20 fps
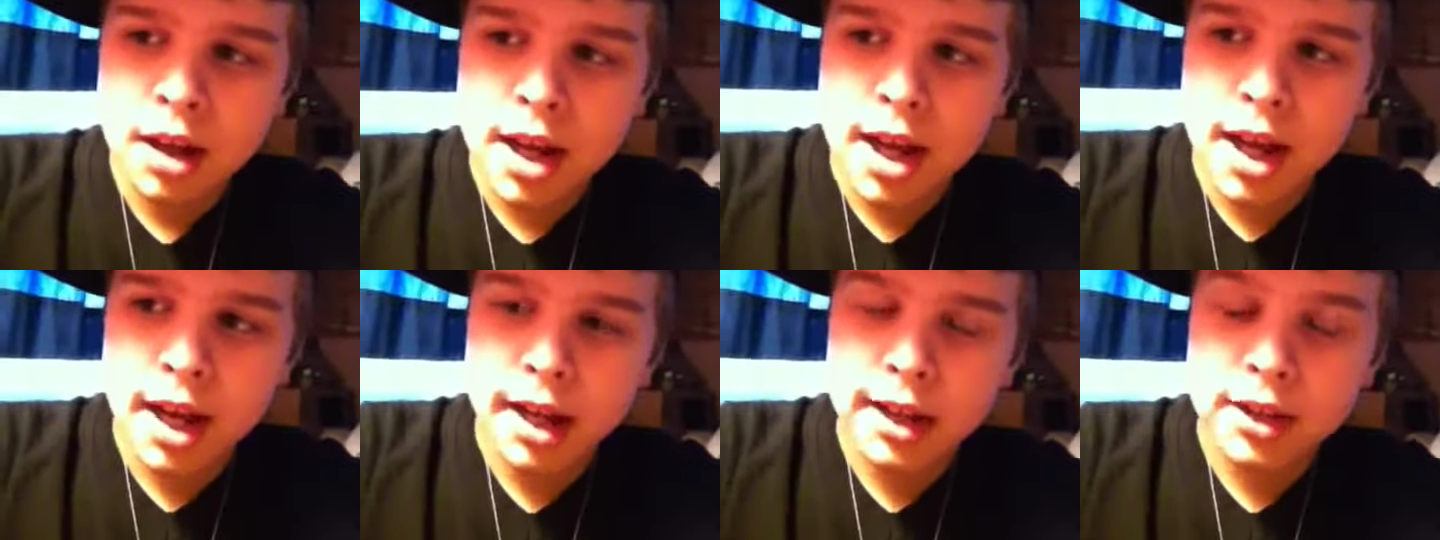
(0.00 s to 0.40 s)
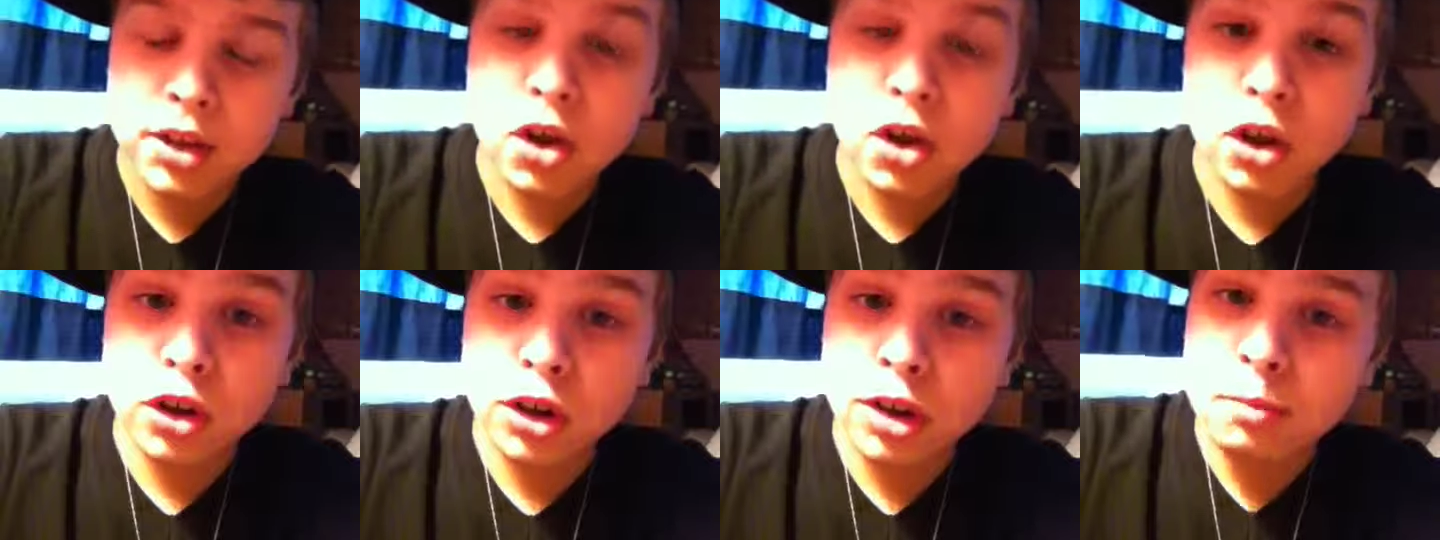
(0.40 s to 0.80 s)
and it's
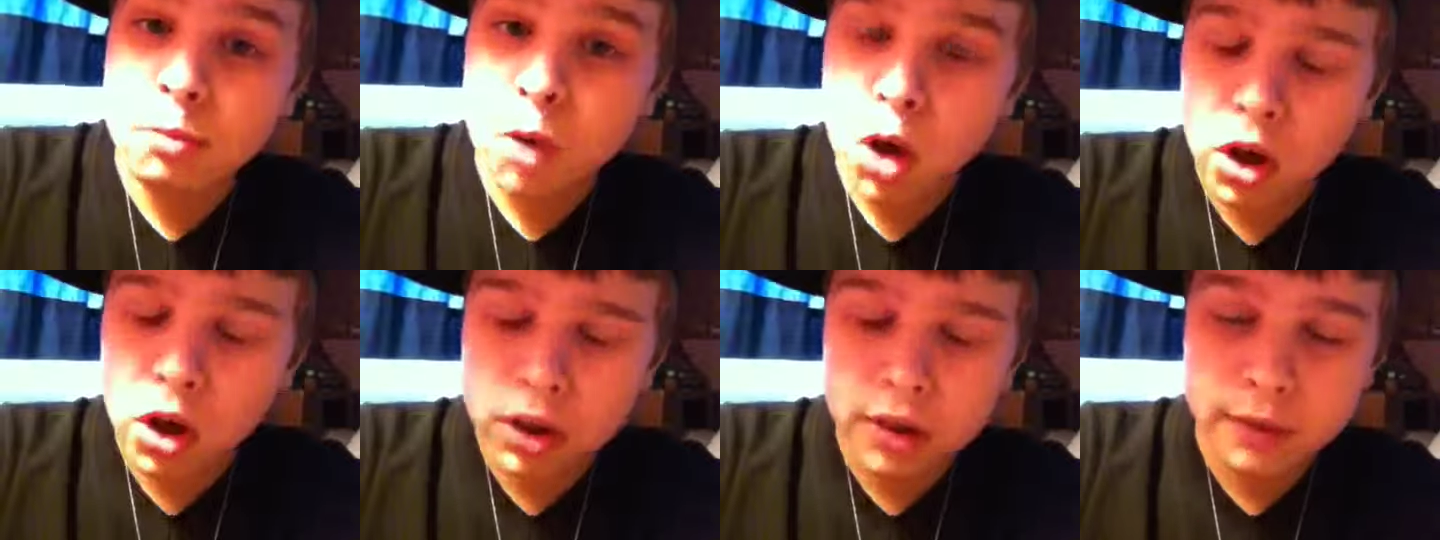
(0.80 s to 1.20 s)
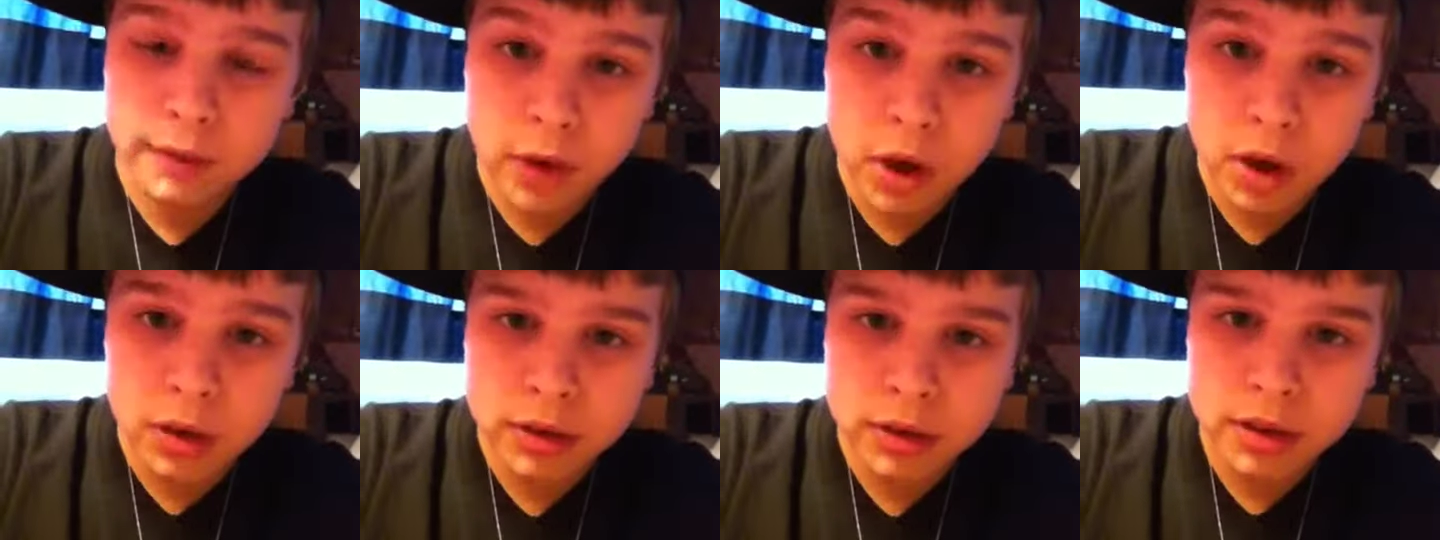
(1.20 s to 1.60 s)
called the Boss
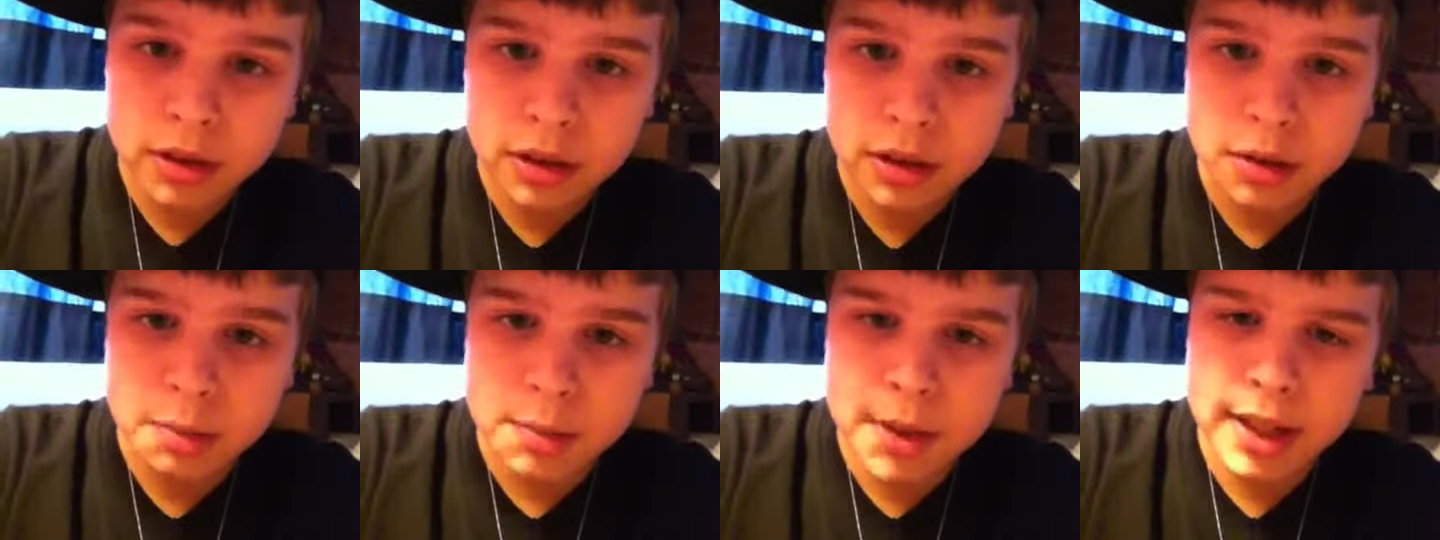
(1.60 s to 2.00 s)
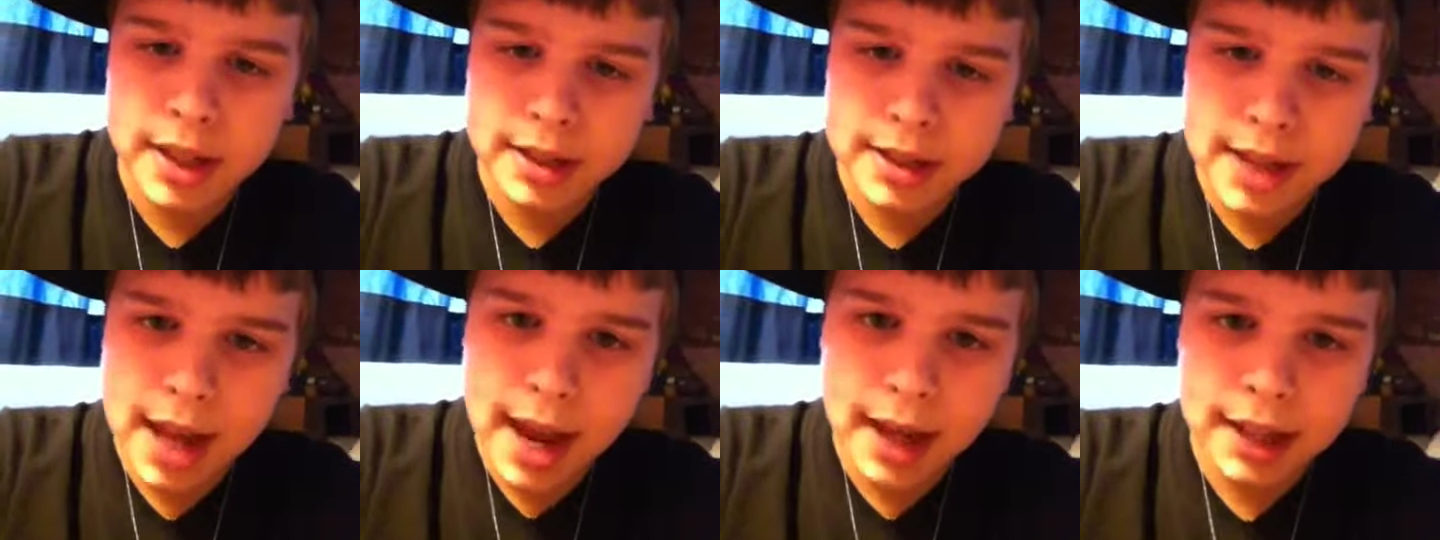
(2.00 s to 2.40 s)
Vault, to be
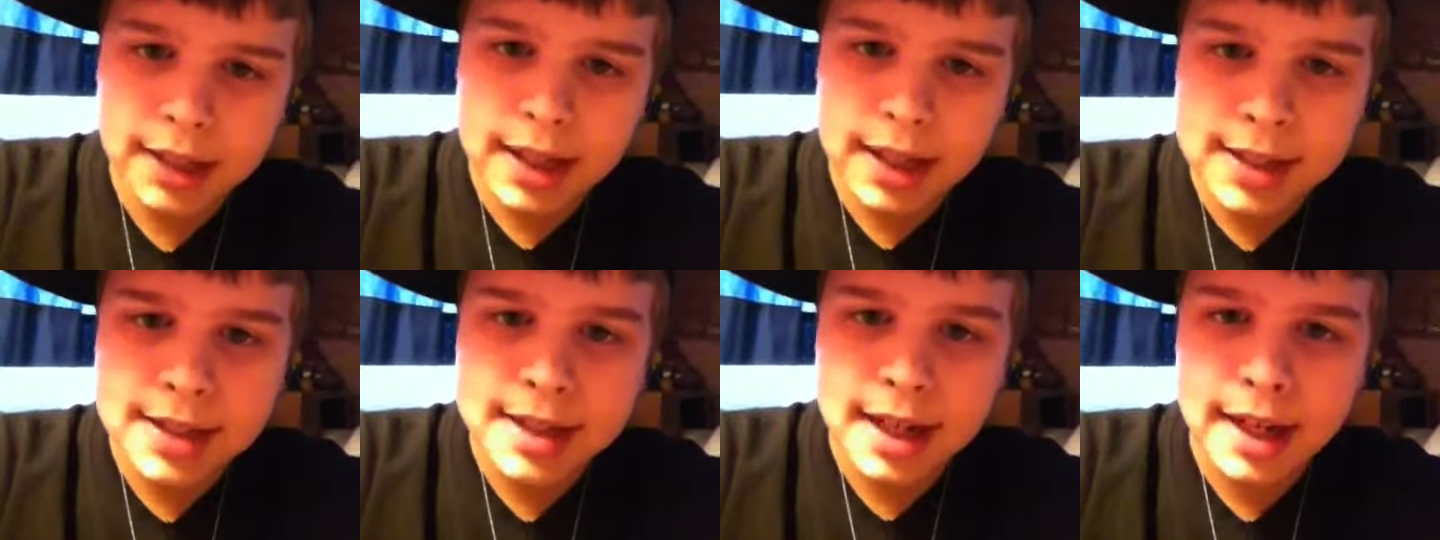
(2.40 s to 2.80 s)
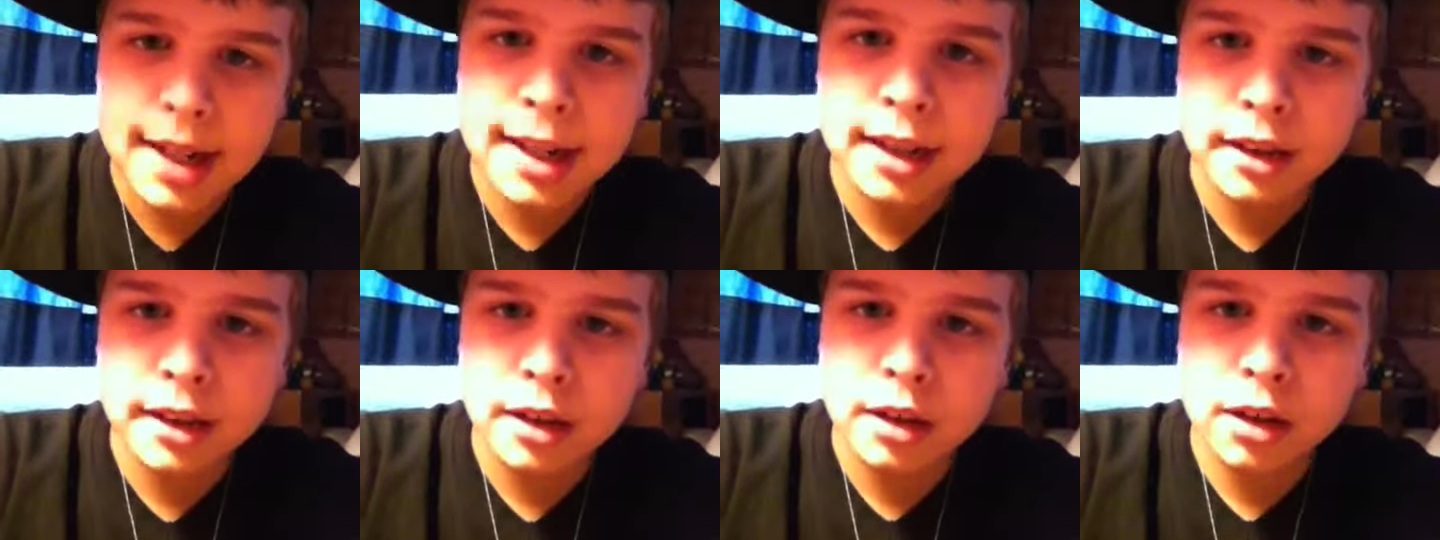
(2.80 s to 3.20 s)
exact. I said
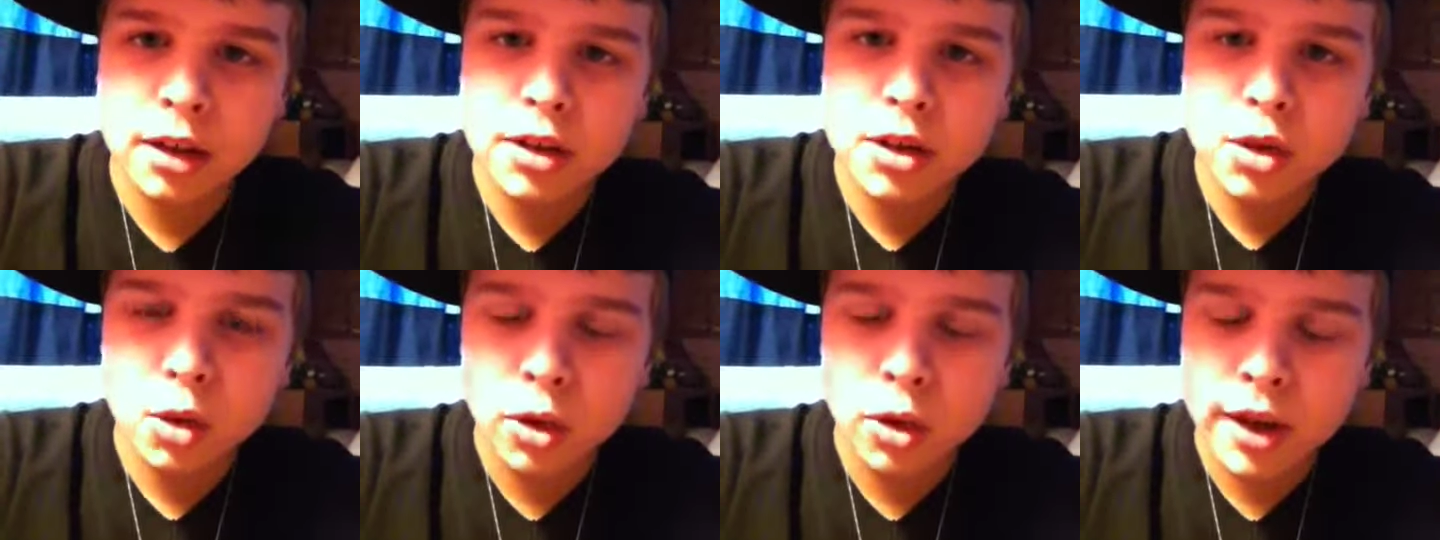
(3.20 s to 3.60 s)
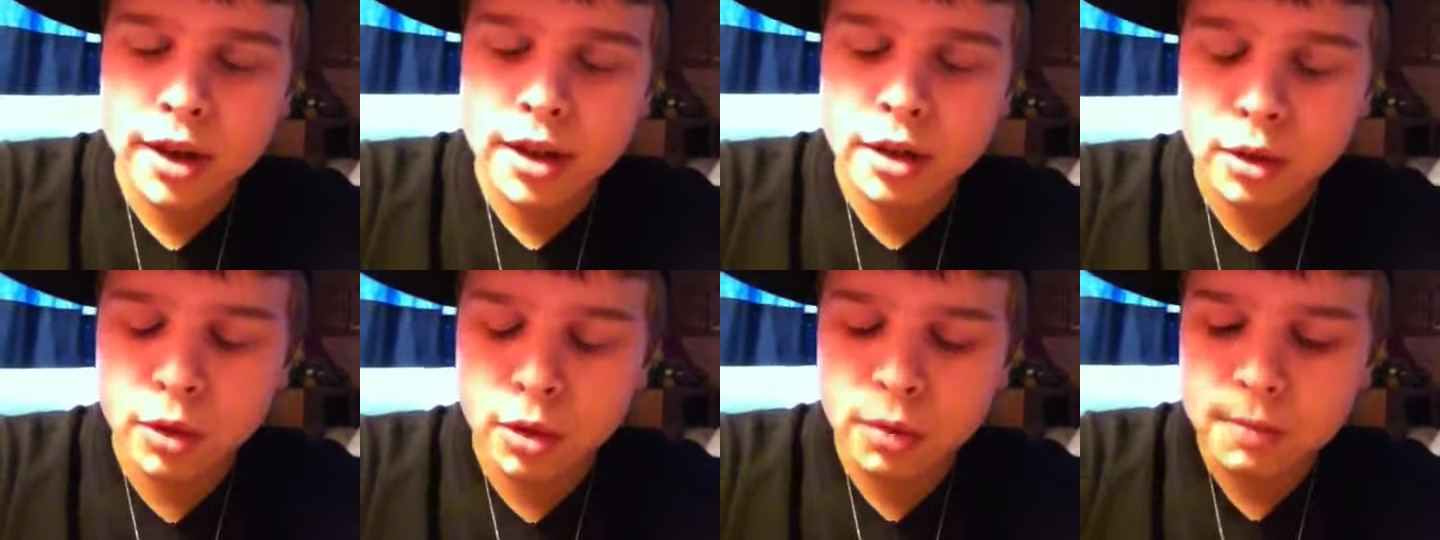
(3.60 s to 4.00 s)
in the story,
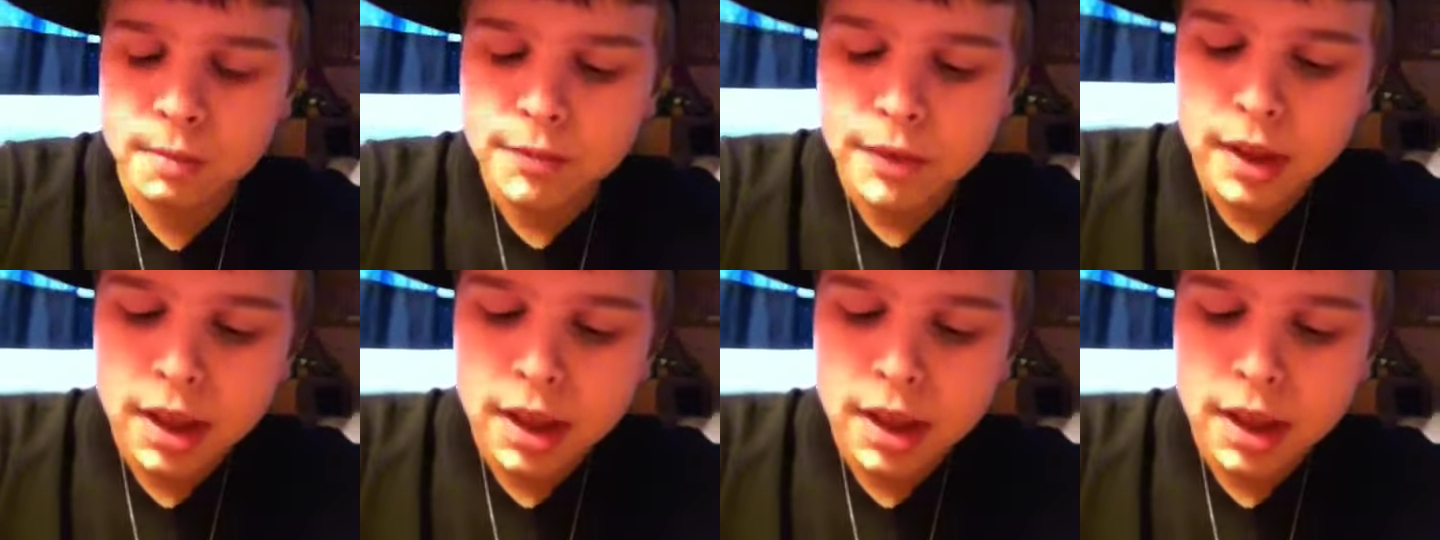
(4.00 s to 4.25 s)
too,